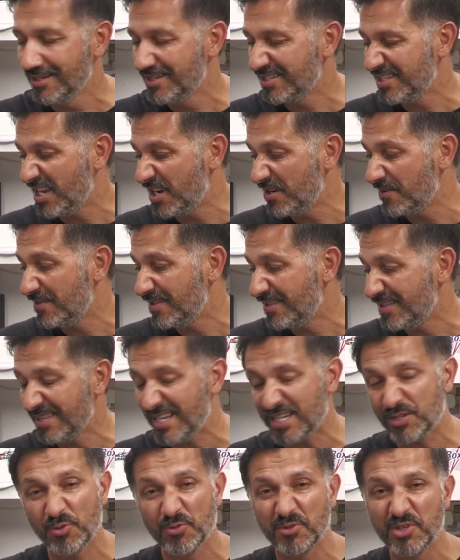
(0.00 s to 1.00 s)
So
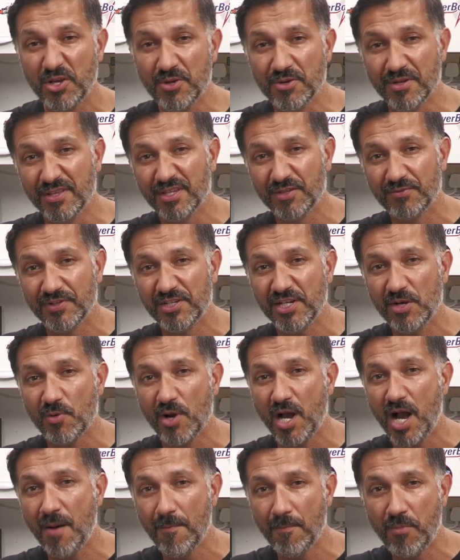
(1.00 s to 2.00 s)
that's what we're doing in this video.
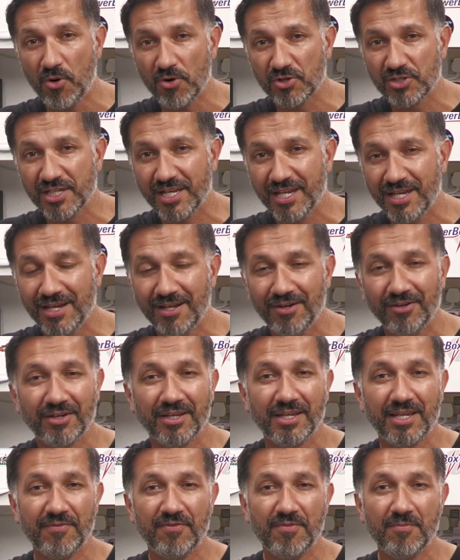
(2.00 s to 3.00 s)
We're unboxing it and I'm
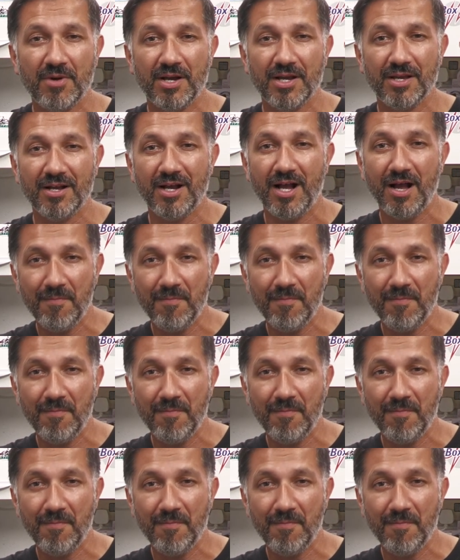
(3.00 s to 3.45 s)
going to give you my